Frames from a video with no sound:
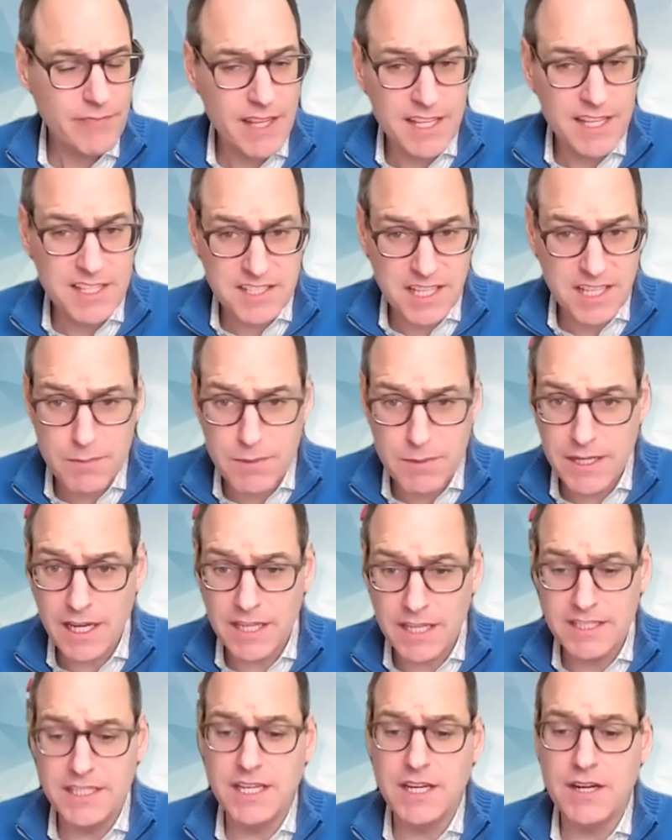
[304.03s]
It's going to be a
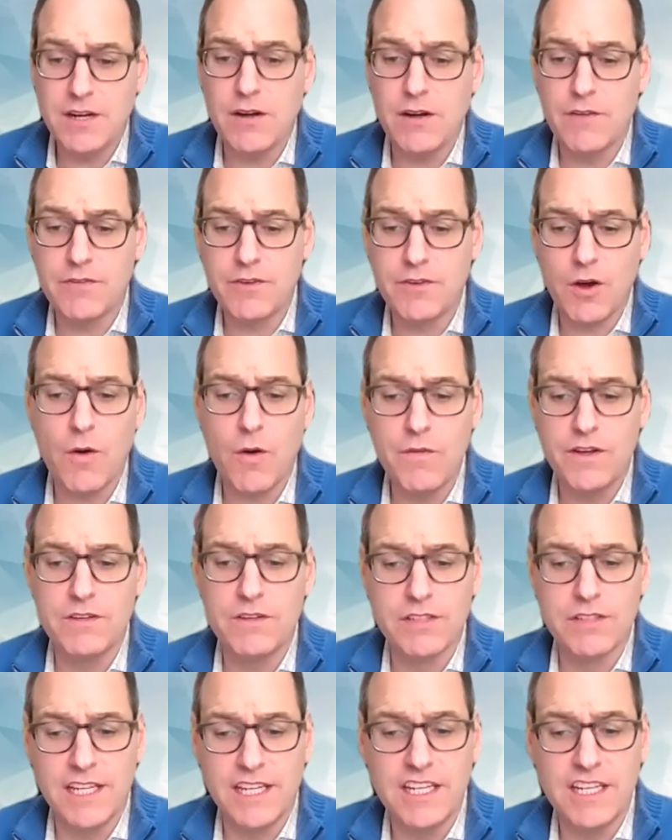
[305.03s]
year of
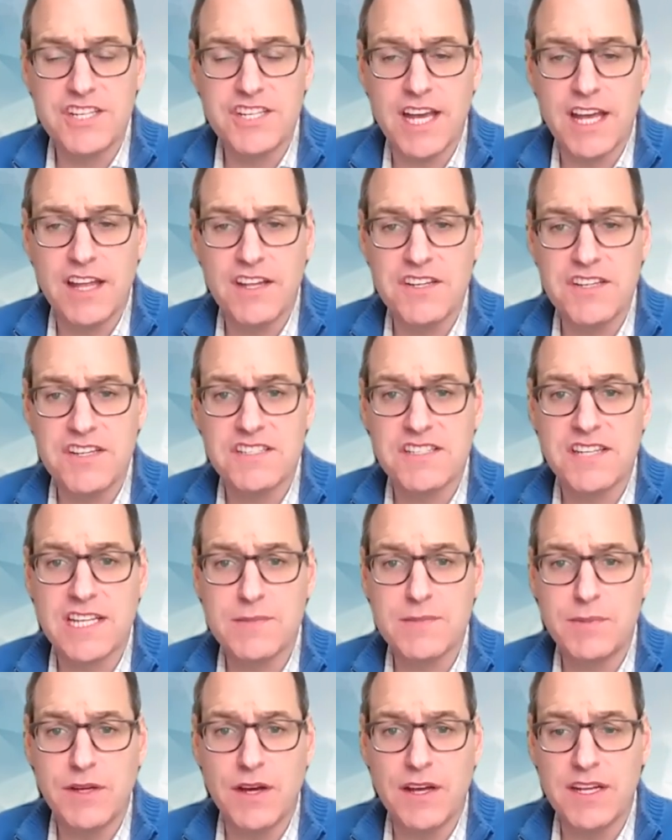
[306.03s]
COVID-related challenges, let's
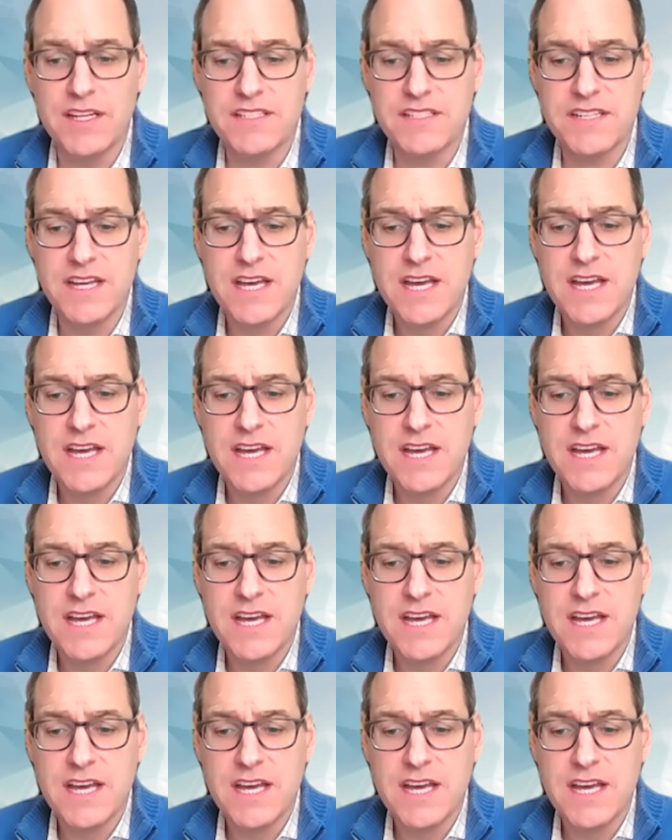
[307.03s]
be honest.